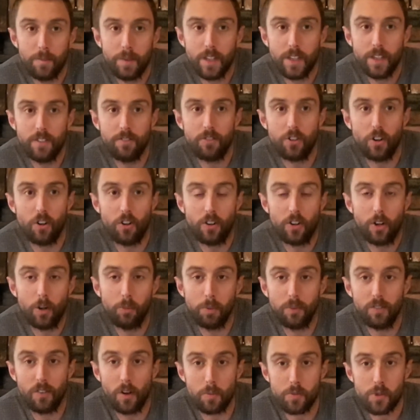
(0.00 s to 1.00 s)
you've got a
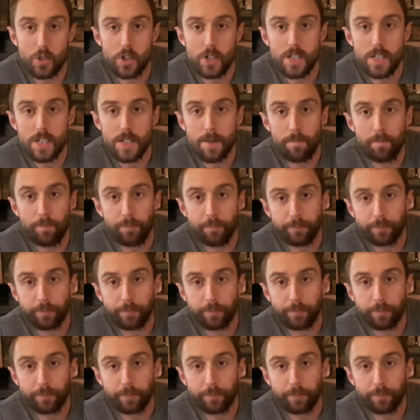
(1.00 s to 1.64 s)
couple of options.